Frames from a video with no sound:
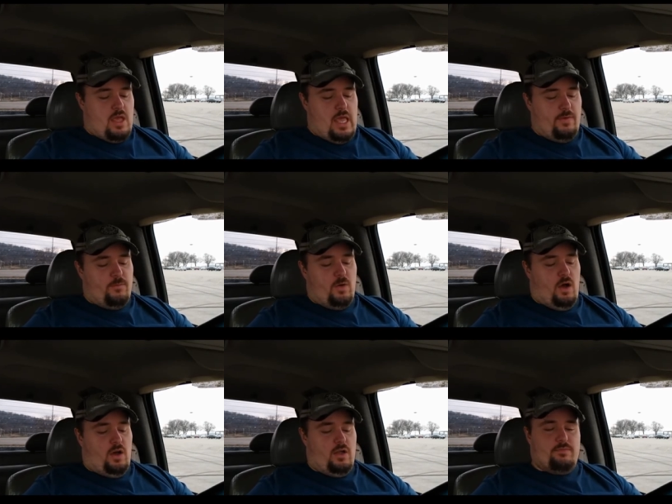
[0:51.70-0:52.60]
If
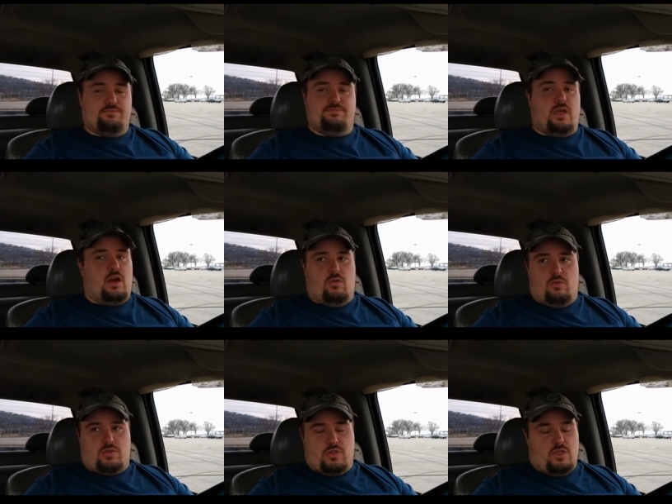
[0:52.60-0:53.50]
not, I don't know
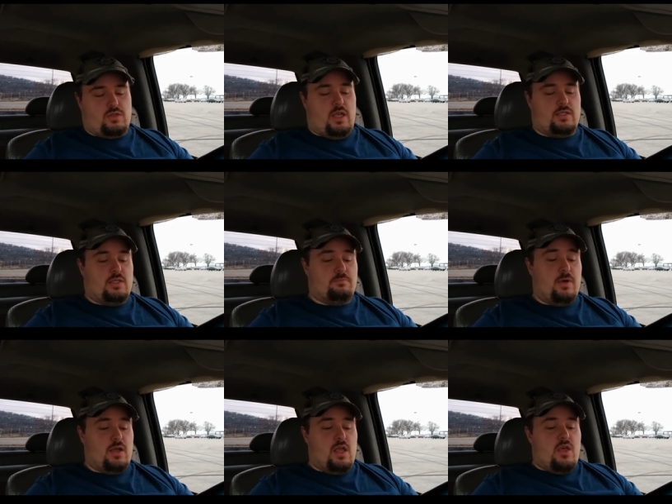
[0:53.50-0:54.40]
what your sales tax is,
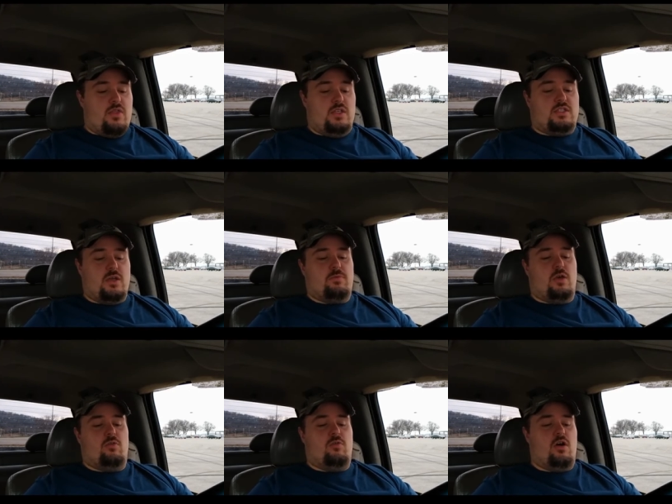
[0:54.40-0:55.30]
but the
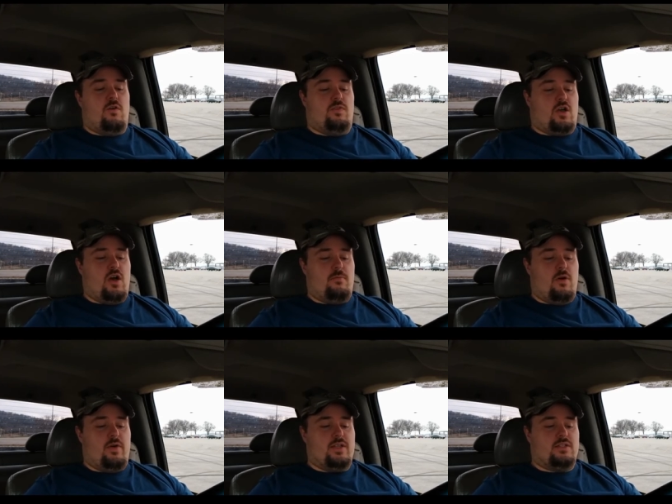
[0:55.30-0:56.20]
subtotal of the
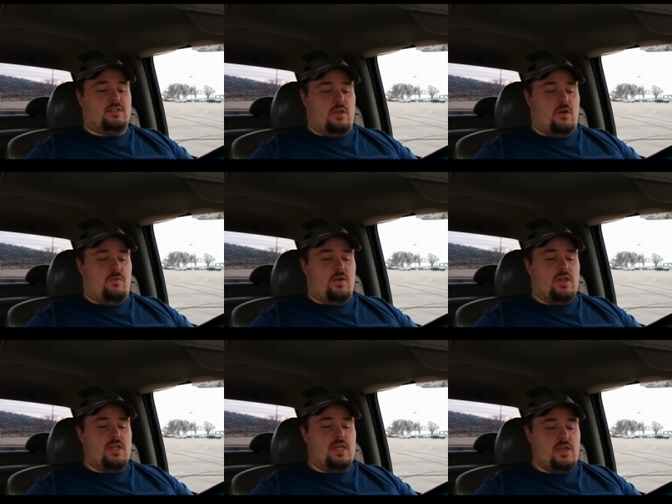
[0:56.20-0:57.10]
combo itself
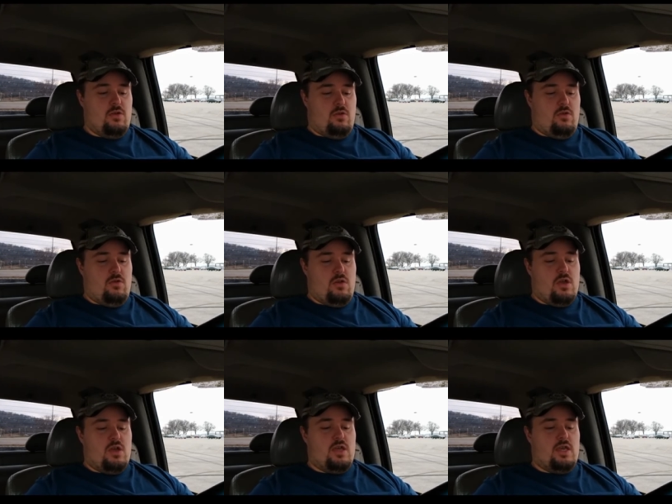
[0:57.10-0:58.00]
here
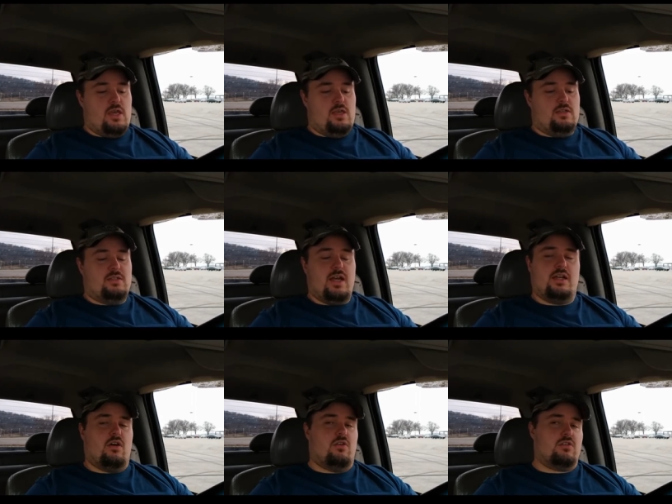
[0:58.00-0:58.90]
is
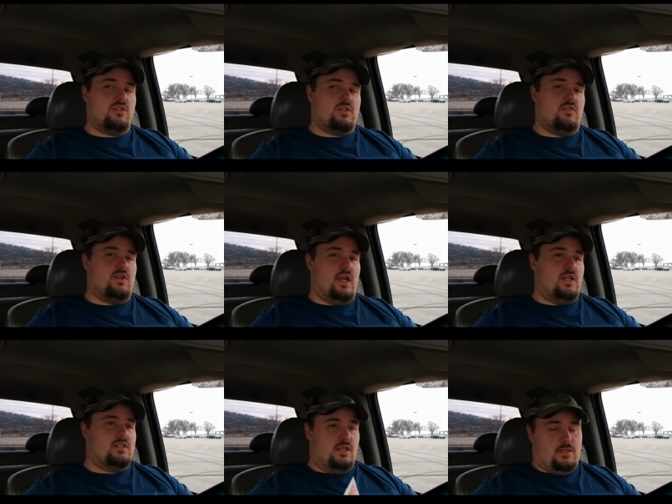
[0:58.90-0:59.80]
$9.79.
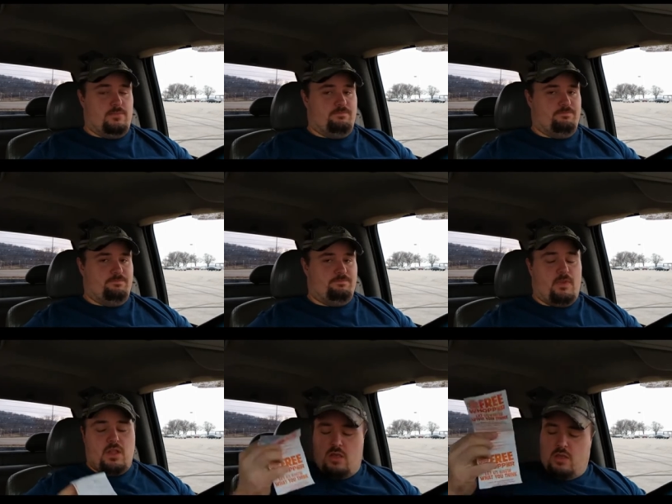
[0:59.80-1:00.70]
And
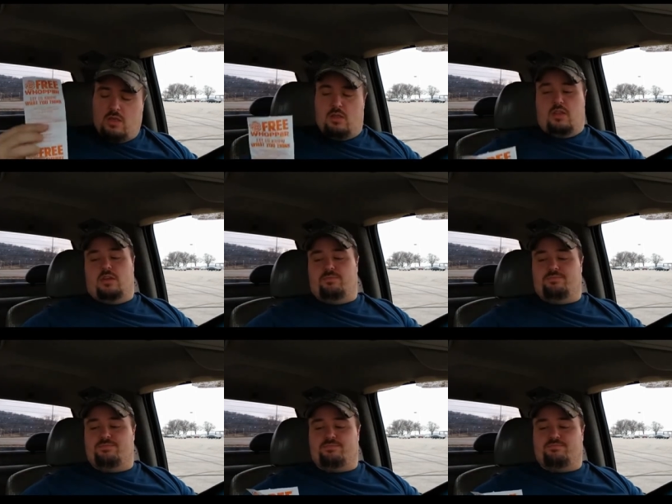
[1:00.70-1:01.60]
then
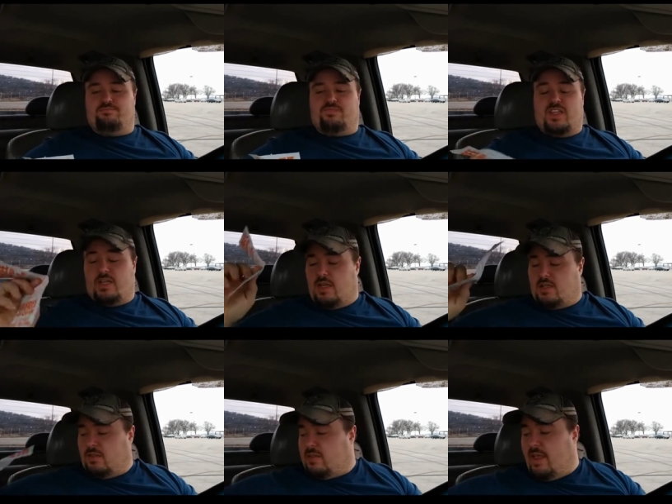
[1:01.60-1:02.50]
59
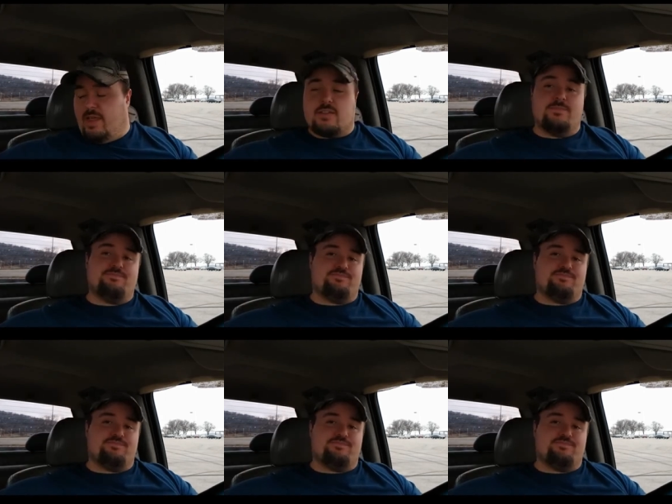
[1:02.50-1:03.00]
cents tax.